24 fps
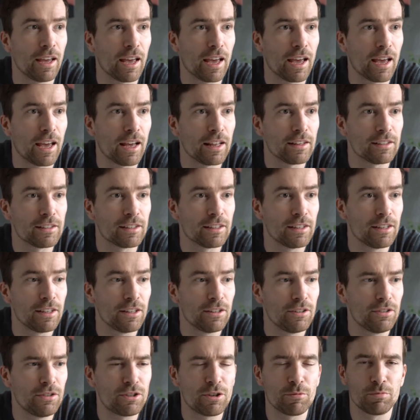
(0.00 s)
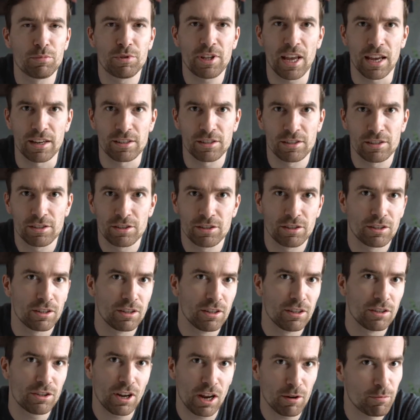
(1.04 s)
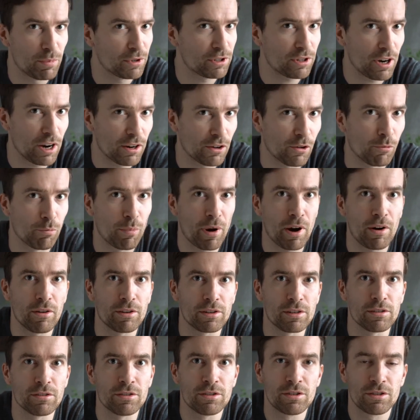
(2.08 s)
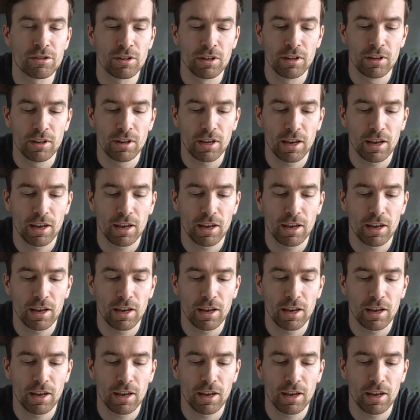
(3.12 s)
and do some tests, side-by-side comparisons,